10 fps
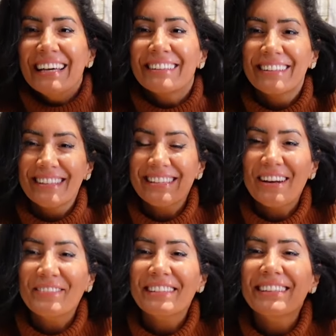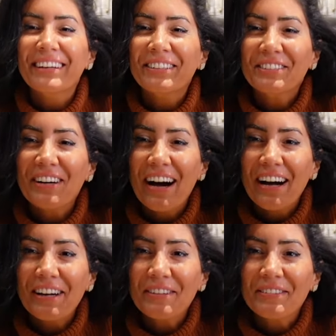this is everything that
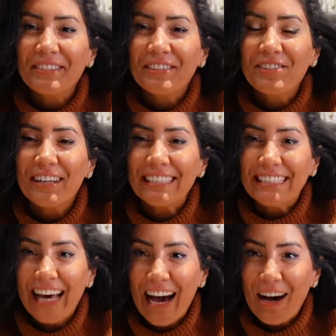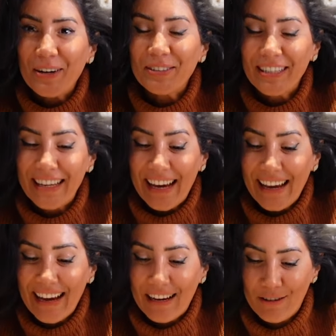arrived just now,
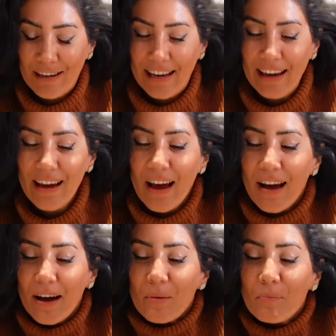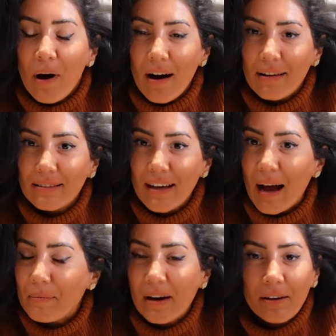today actually but
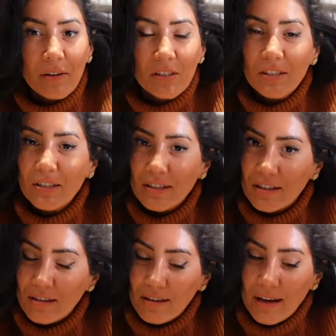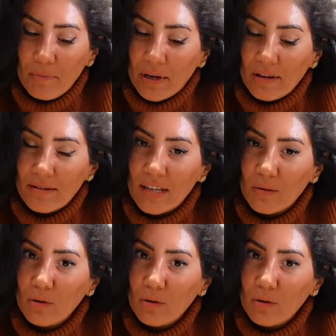I'm not going to do this today because this